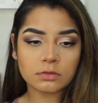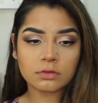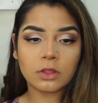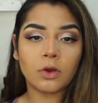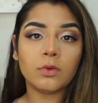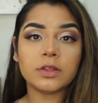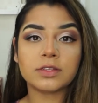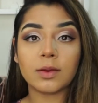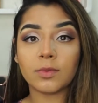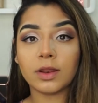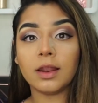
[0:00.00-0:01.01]
the only
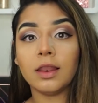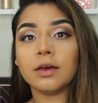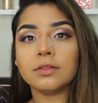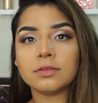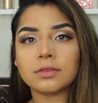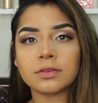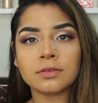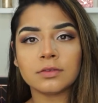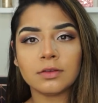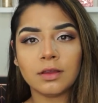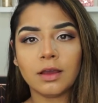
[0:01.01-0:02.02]
time when I learned
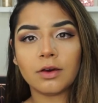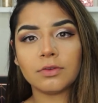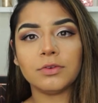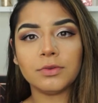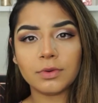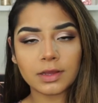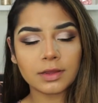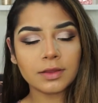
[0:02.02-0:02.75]
how to do it.